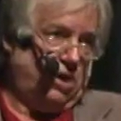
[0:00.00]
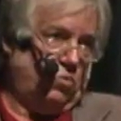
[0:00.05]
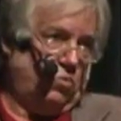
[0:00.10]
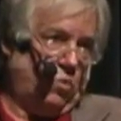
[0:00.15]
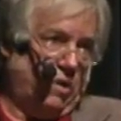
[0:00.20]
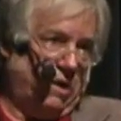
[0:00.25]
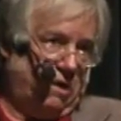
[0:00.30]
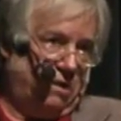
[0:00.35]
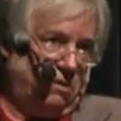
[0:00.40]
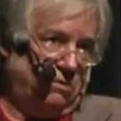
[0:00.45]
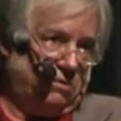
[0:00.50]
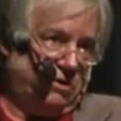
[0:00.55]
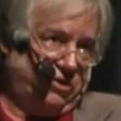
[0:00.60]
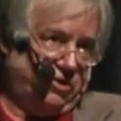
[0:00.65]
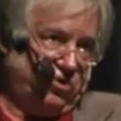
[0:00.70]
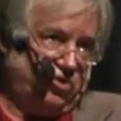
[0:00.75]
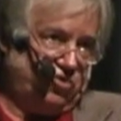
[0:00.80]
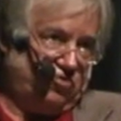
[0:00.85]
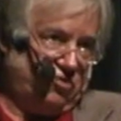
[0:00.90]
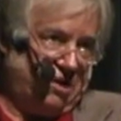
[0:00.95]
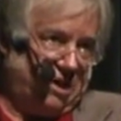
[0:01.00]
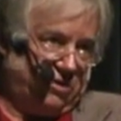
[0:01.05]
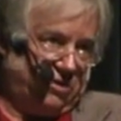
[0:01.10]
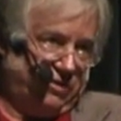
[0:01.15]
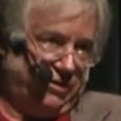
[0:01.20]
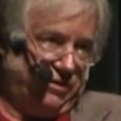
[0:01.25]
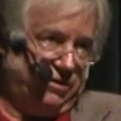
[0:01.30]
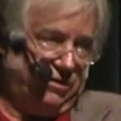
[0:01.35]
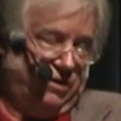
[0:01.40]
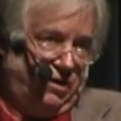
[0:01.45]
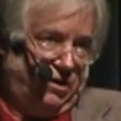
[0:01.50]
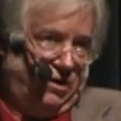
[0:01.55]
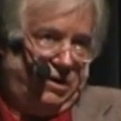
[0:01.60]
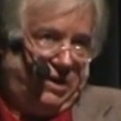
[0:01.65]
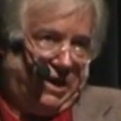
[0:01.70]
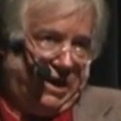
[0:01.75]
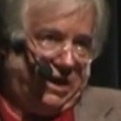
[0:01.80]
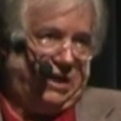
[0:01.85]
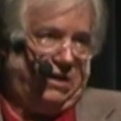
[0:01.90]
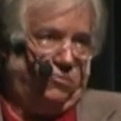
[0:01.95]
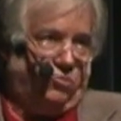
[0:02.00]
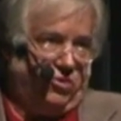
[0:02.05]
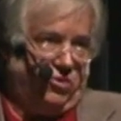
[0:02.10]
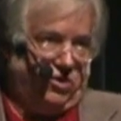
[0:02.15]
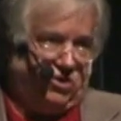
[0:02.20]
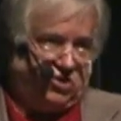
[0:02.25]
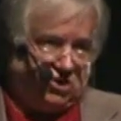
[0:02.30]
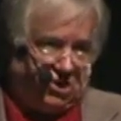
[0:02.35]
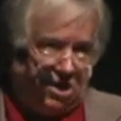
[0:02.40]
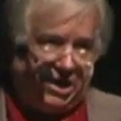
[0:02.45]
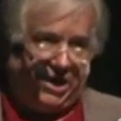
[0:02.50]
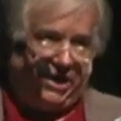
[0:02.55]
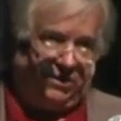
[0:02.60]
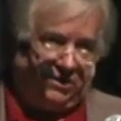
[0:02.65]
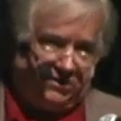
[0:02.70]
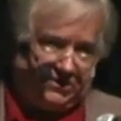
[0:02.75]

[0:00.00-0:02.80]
well constructed and they were designed,